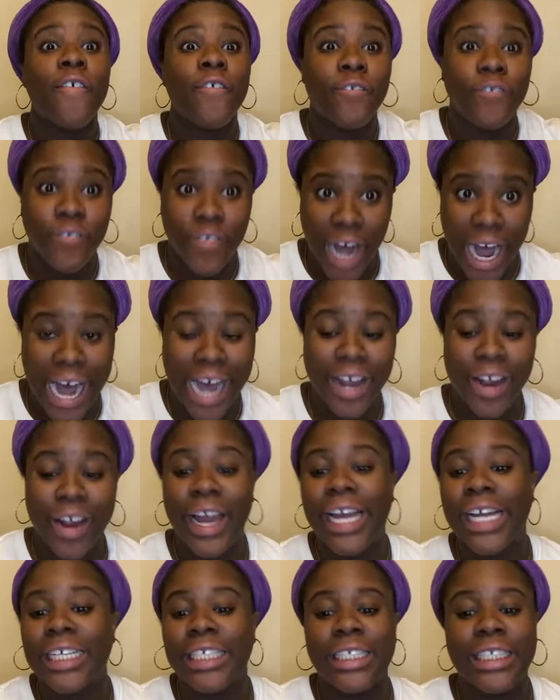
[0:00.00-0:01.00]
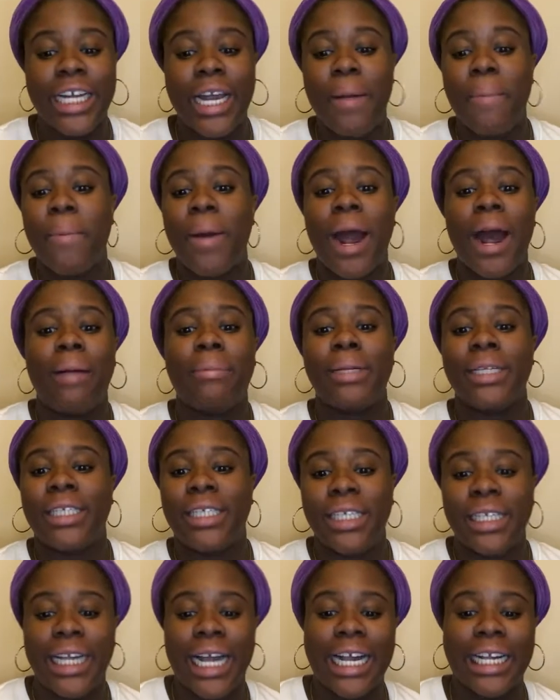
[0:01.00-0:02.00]
Fire. And she probably
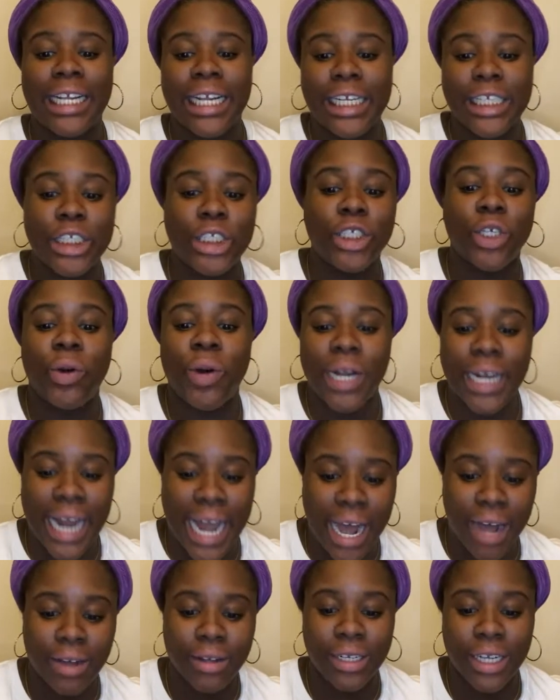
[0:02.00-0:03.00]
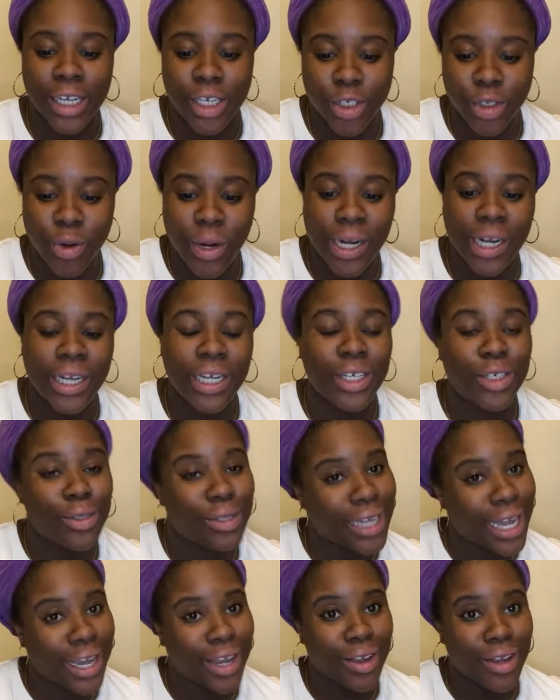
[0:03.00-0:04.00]
still out there showing out. Now, Trina, did you
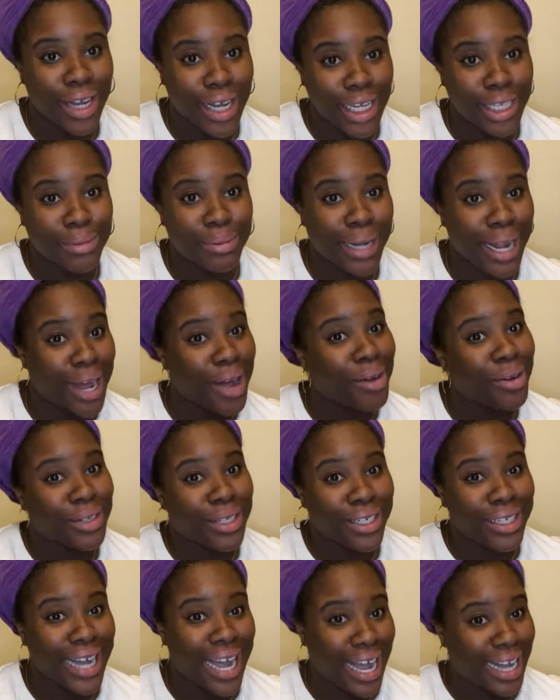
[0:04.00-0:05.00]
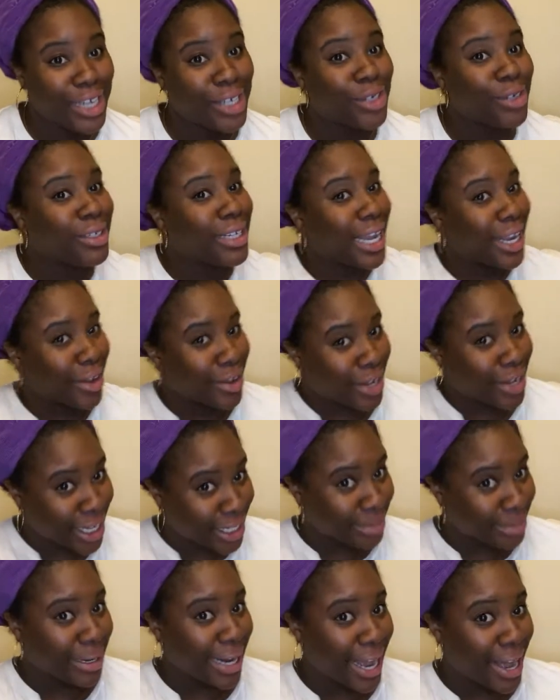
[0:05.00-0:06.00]
take your husband out on the date? Did you take your
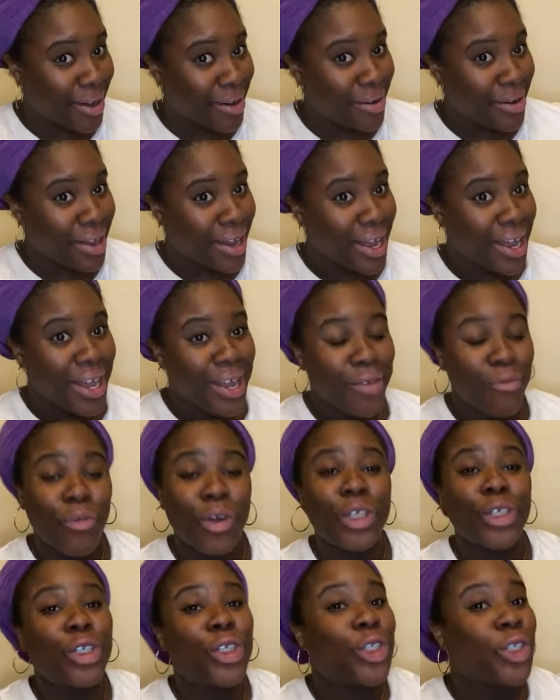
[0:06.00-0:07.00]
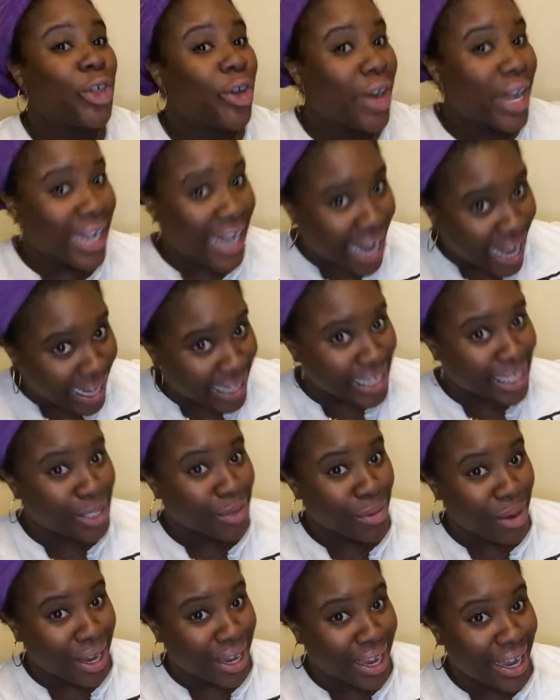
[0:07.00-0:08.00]
husband out? Was you showing out this
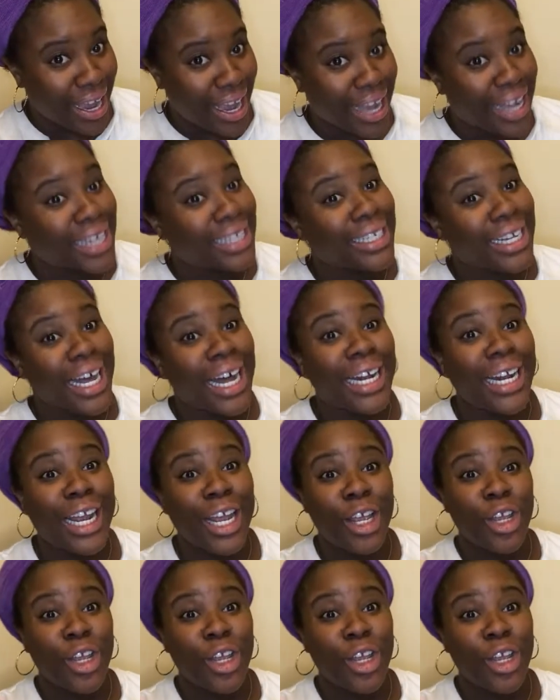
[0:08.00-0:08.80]
weekend? Because, honey,